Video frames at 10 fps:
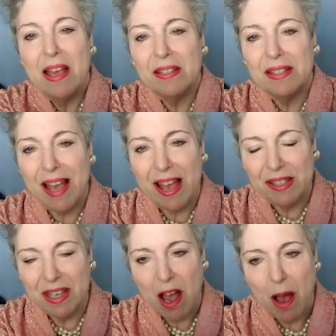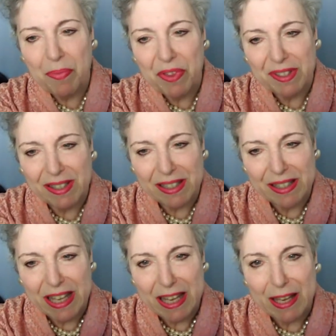sizing up the
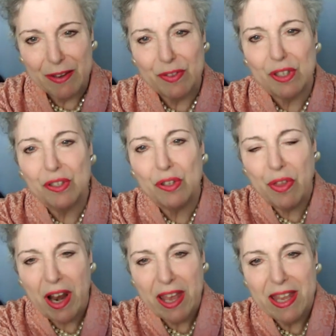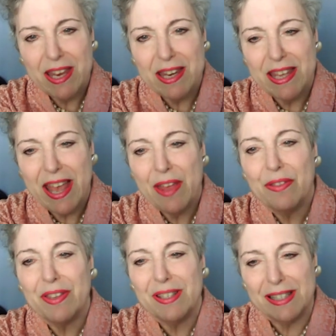sleeves so that i can get
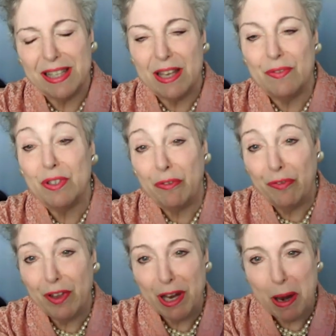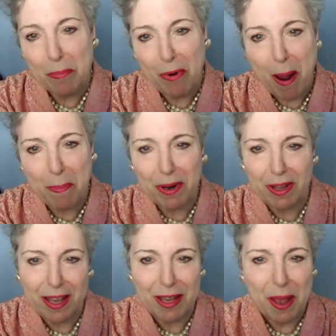the sleeve to fit in
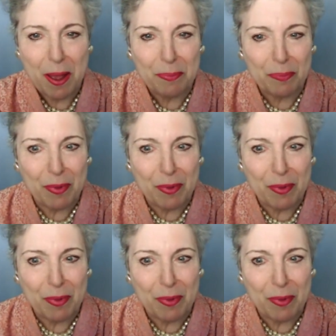properly